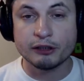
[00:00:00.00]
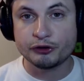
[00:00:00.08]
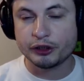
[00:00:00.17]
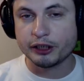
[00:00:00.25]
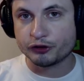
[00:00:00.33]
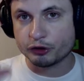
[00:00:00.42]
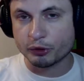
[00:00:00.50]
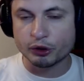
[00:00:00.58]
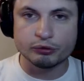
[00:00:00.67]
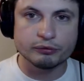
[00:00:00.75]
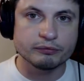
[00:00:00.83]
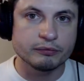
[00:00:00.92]
I'll see you guys
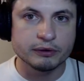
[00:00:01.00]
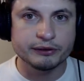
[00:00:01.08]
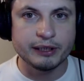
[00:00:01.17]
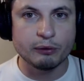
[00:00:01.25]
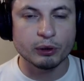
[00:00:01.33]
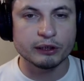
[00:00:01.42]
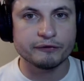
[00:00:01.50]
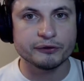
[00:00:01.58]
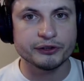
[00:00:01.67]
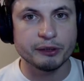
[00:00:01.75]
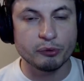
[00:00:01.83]
tomorrow. Stay wonderful,